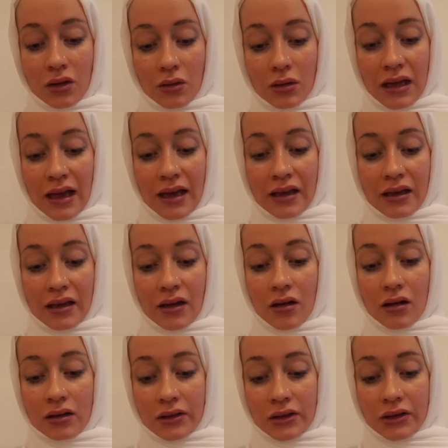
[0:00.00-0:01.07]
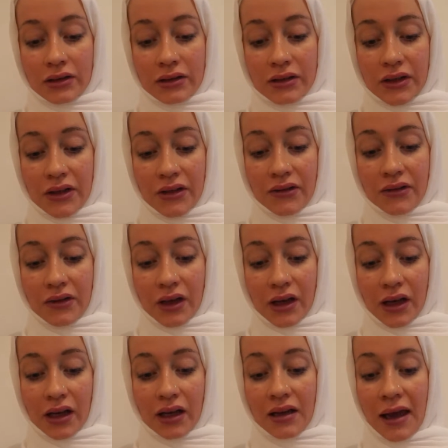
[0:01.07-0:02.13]
like alternative
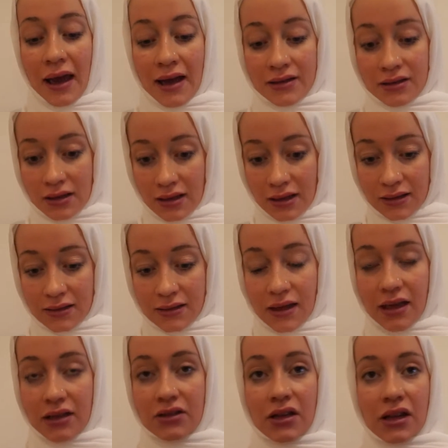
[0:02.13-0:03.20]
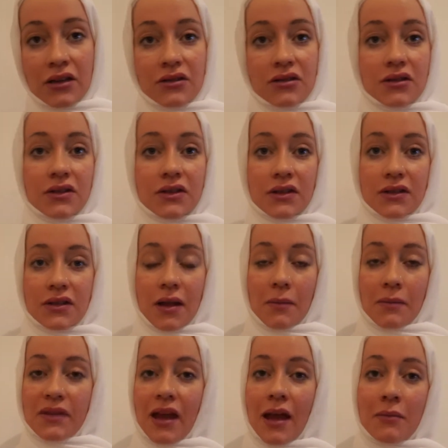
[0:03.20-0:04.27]
cashless exchange
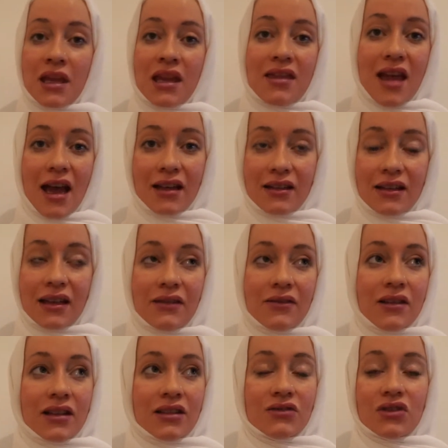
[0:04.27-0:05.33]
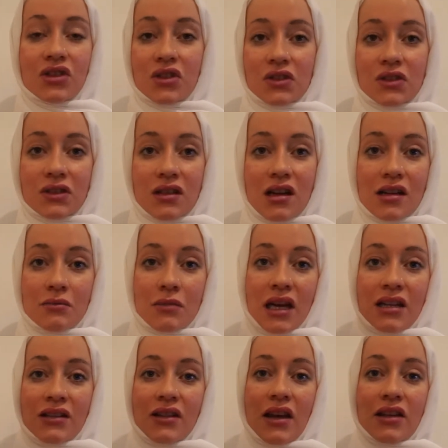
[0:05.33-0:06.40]
systems. I mean, that even just got my
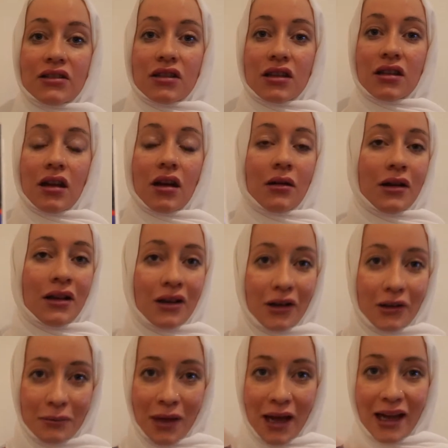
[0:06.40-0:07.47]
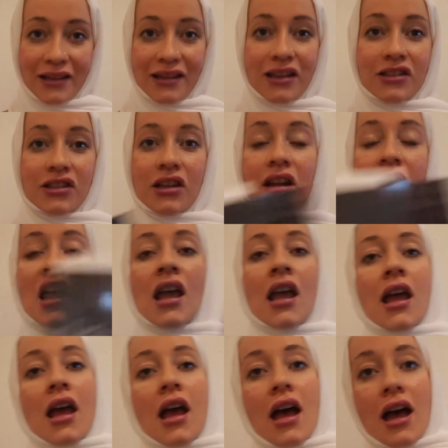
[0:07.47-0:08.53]
attention.
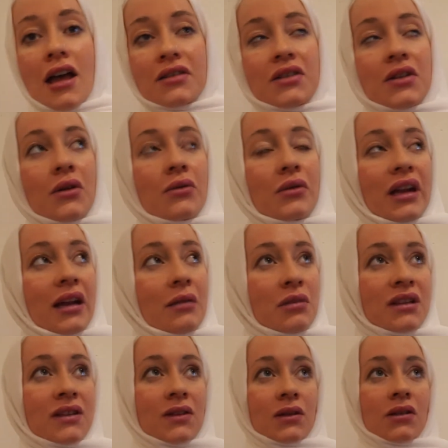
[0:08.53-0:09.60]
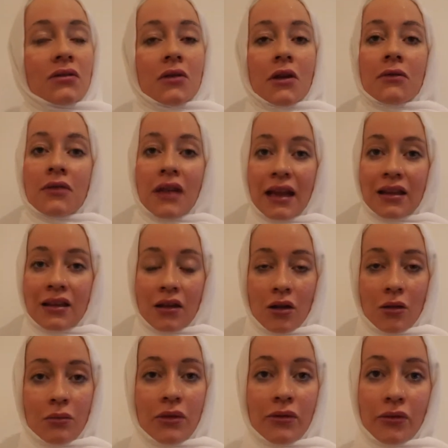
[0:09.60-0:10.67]
So what I've been reflecting
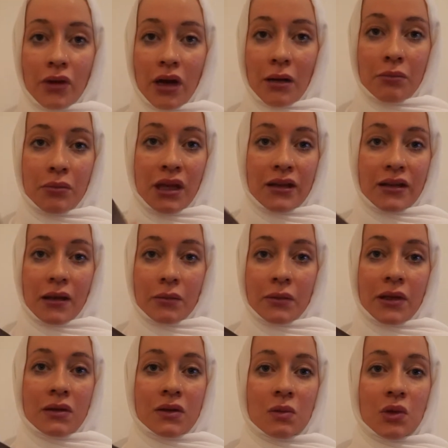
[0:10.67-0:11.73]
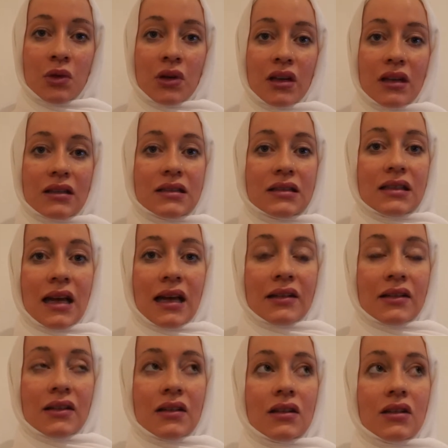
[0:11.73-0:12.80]
on before I picked up this book is that,
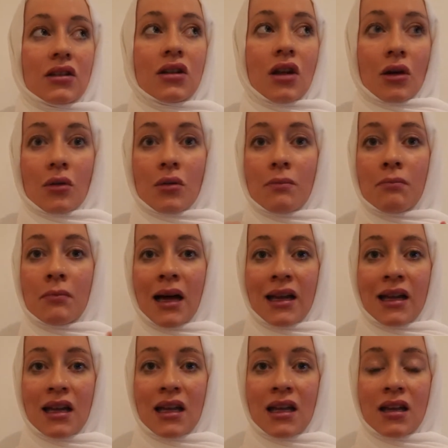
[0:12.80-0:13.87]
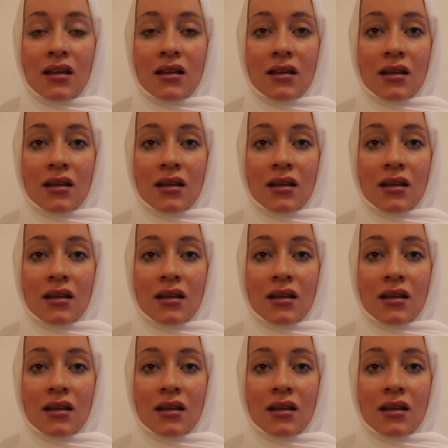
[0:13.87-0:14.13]
money